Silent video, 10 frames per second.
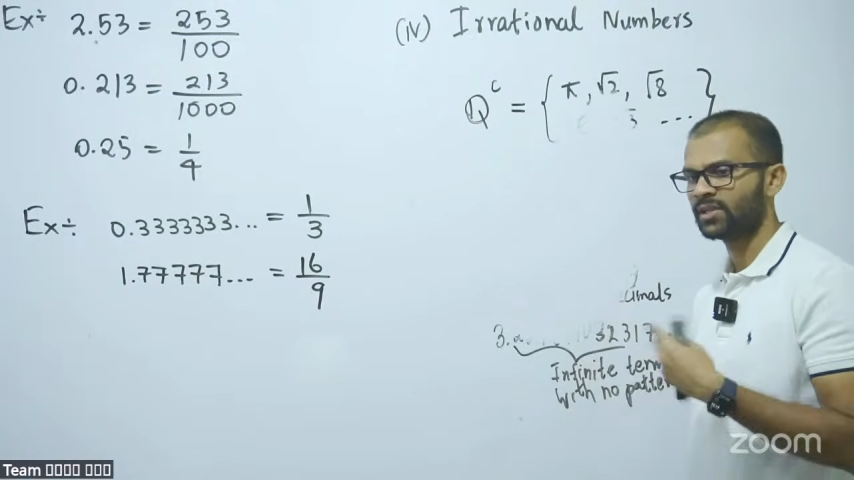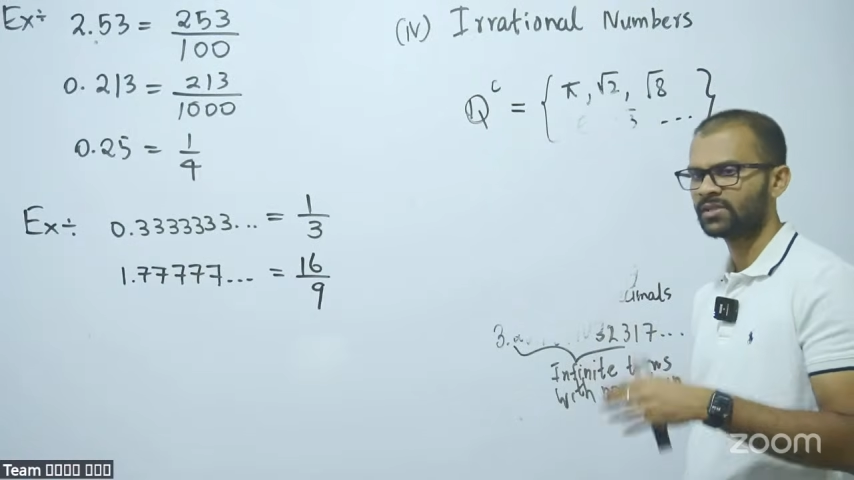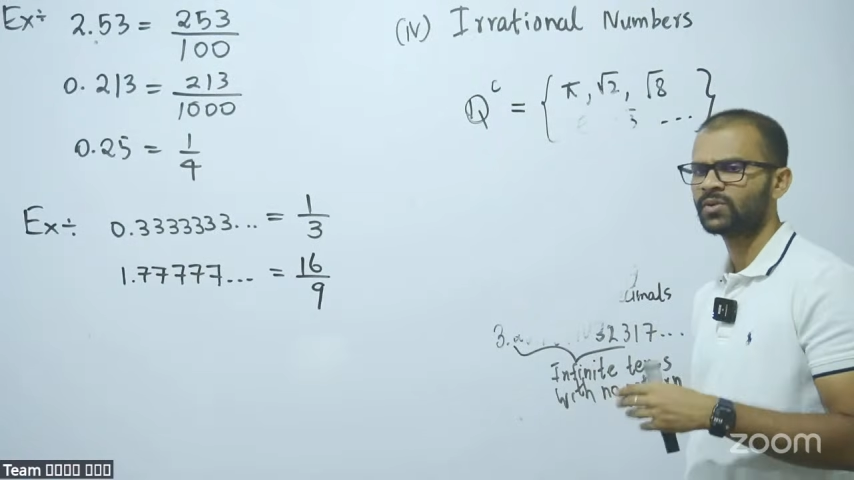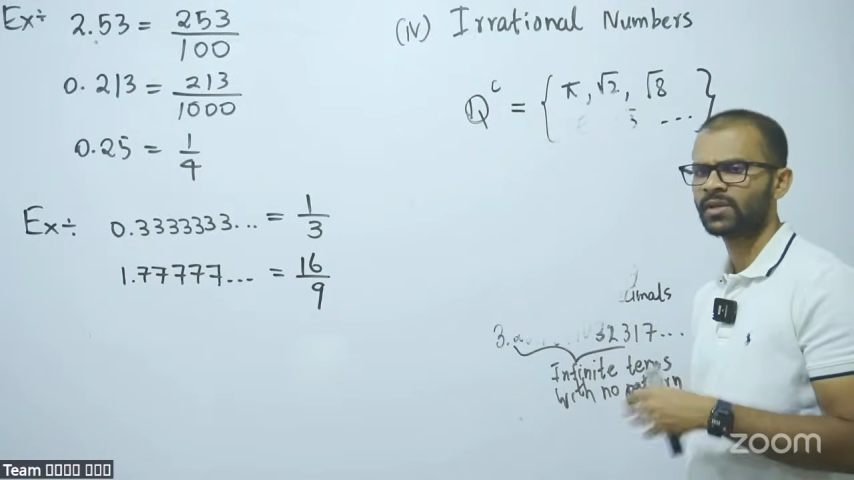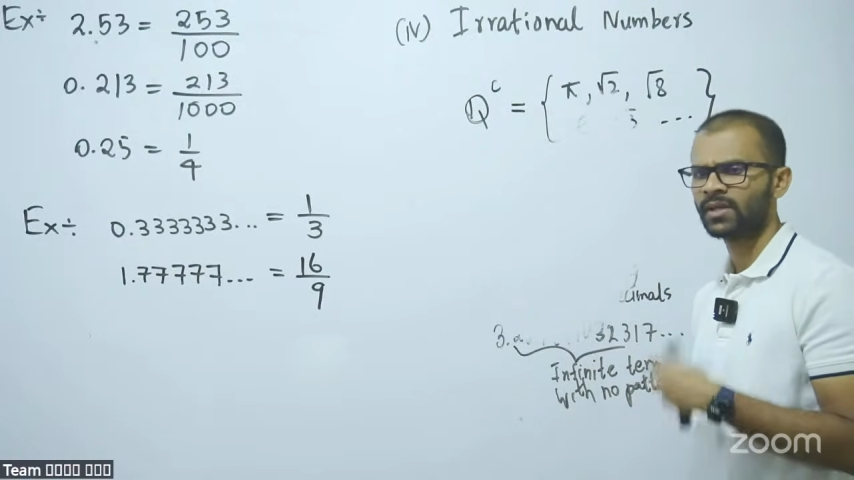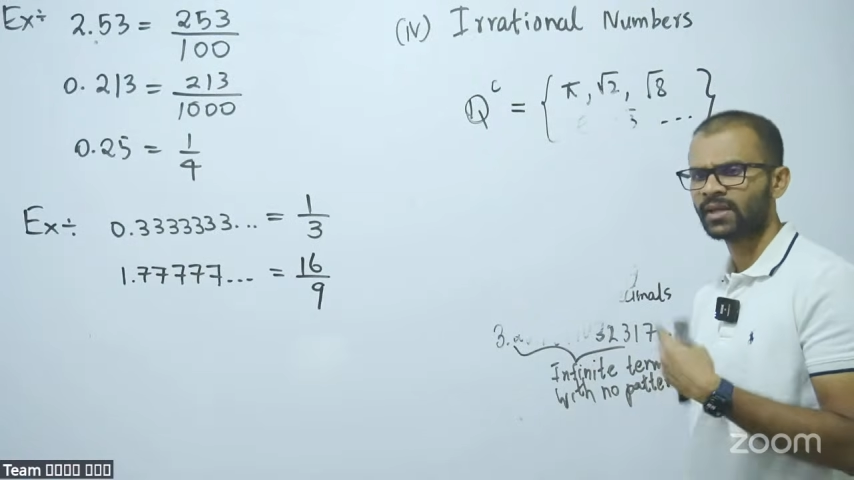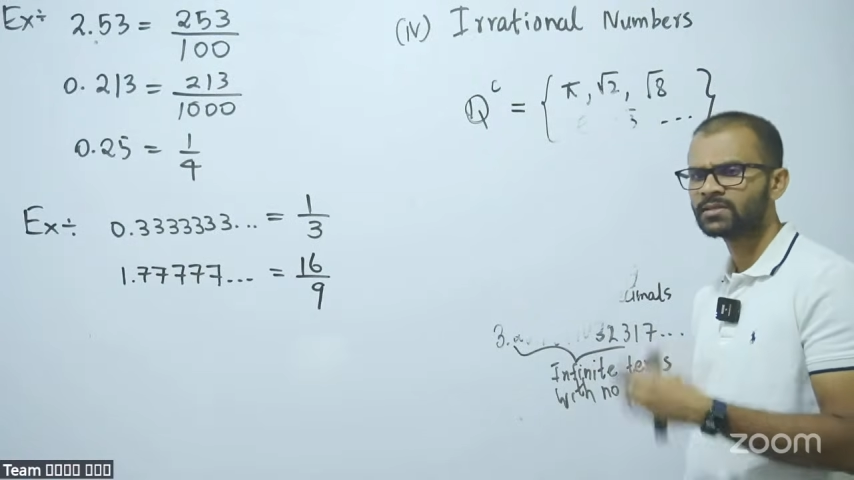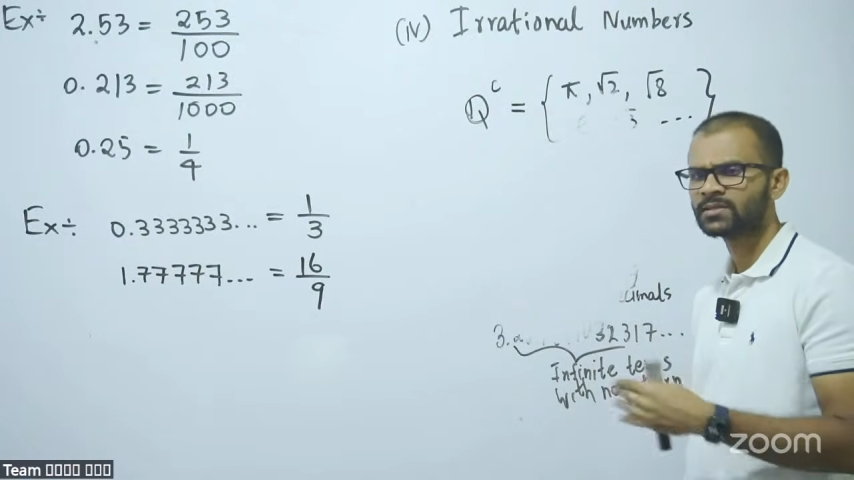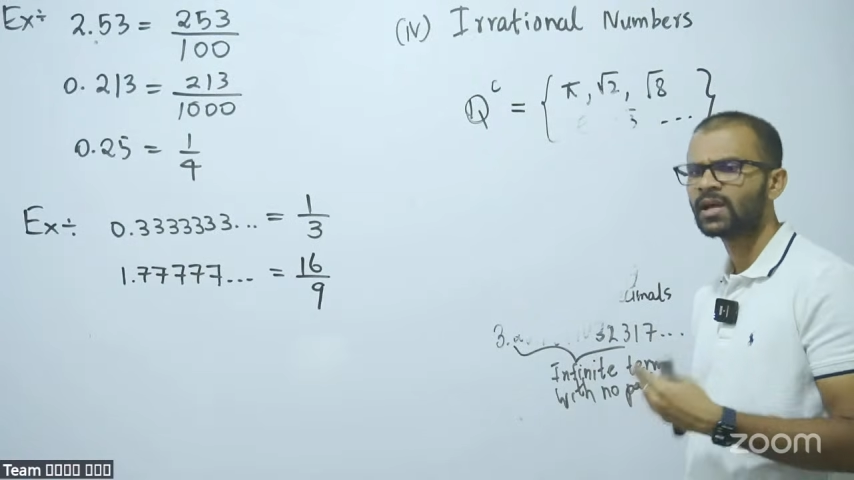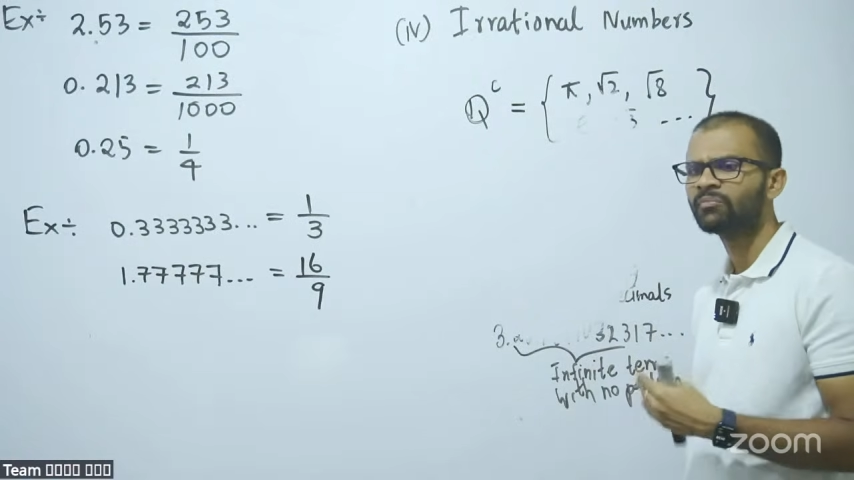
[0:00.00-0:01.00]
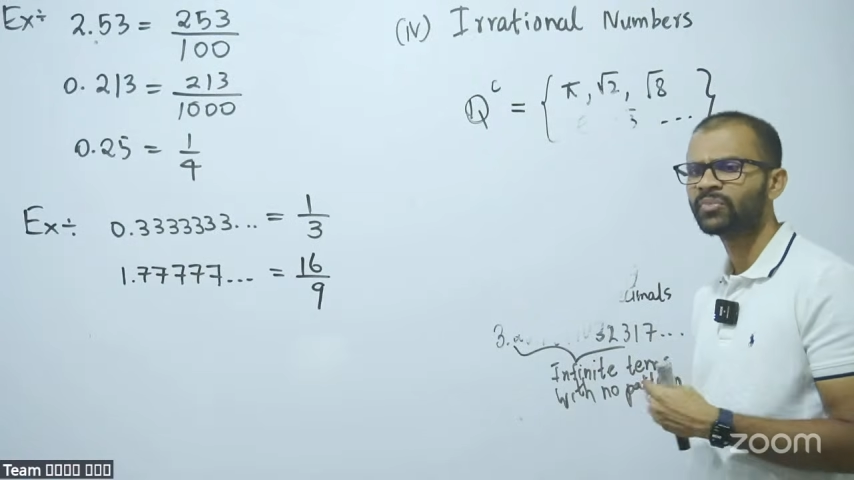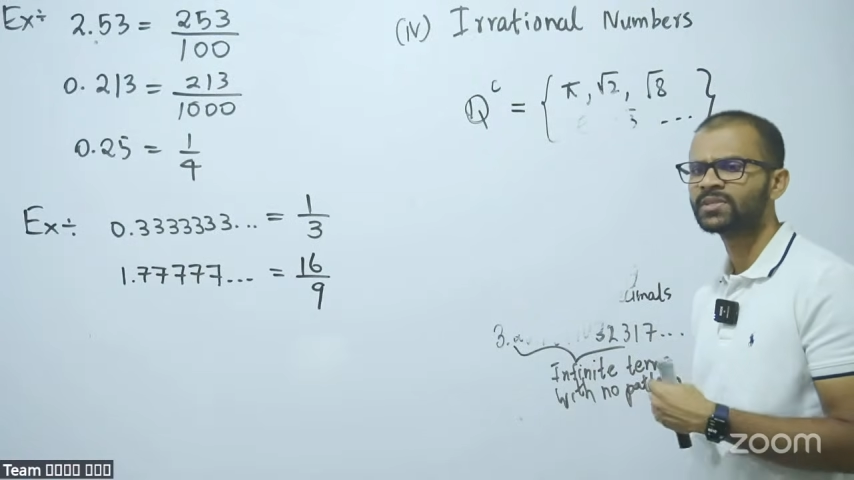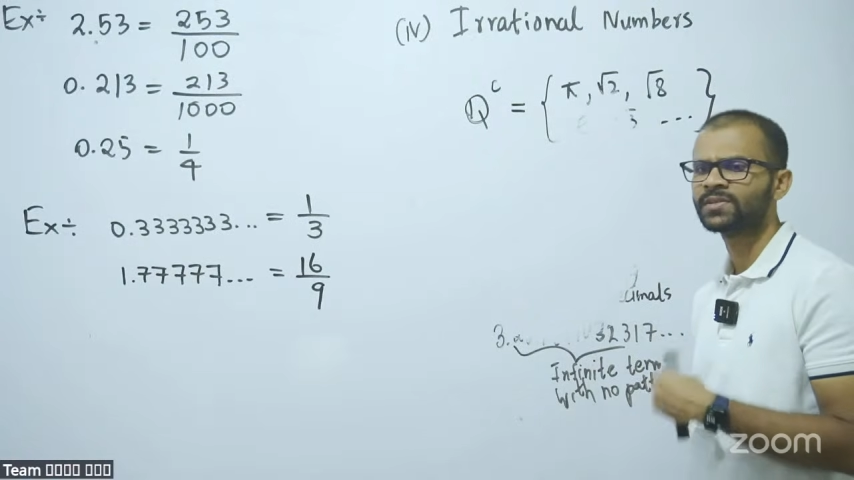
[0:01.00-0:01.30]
are the examples